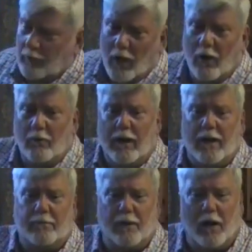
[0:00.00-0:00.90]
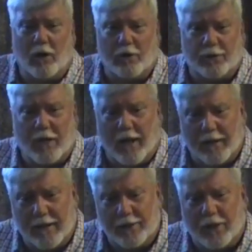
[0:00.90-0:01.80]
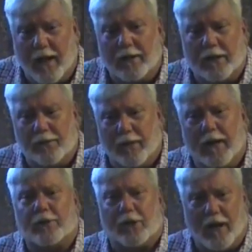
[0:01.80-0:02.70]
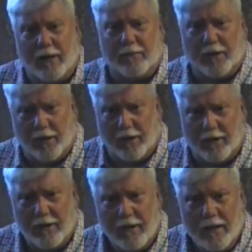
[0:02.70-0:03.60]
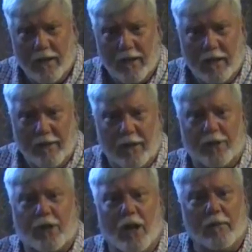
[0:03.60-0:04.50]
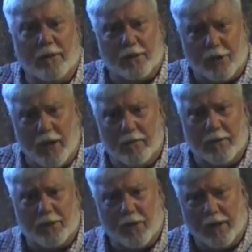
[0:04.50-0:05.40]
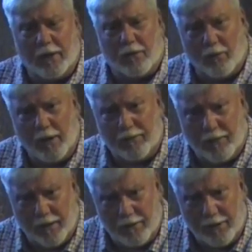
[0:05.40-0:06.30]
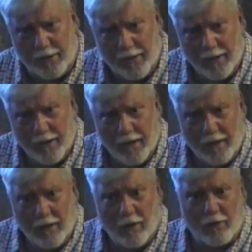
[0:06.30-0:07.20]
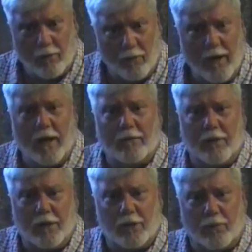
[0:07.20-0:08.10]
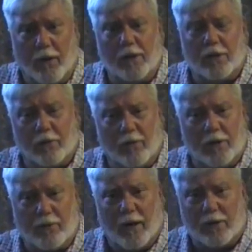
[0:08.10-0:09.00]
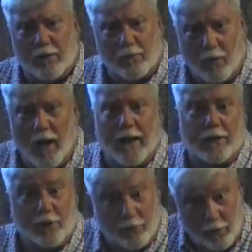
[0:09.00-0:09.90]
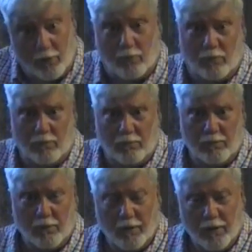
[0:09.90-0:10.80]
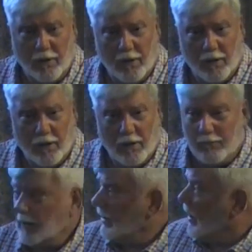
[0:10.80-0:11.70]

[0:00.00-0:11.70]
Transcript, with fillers: already Paul has got, he's got, he's made a statement here that some of the assemblies in Corinthians or Corinth is preaching the resurrection of Christ. True. But